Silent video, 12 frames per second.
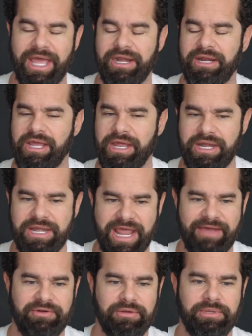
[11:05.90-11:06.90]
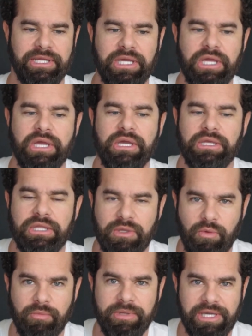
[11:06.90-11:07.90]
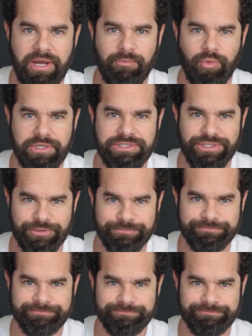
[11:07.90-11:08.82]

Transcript: and inevitably you will become one too.